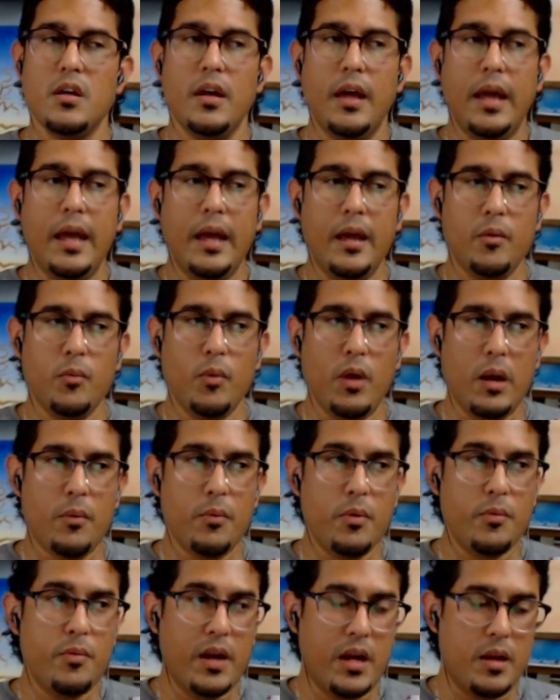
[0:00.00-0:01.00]
And what I
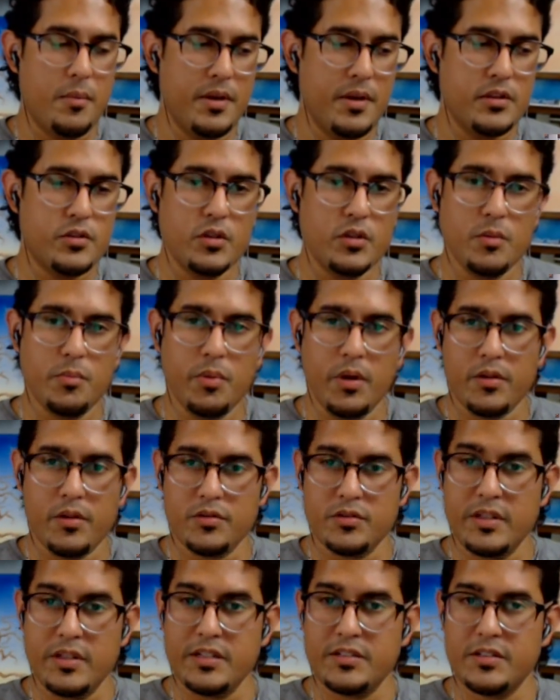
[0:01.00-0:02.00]
would recommend to the
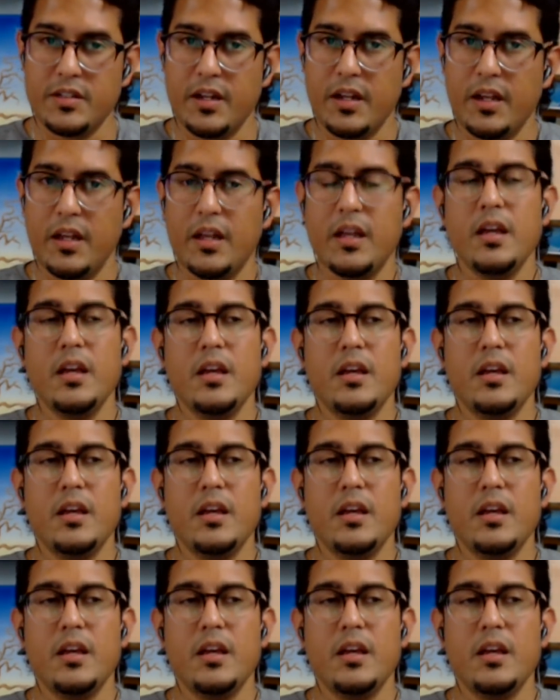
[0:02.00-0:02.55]
brothers listening,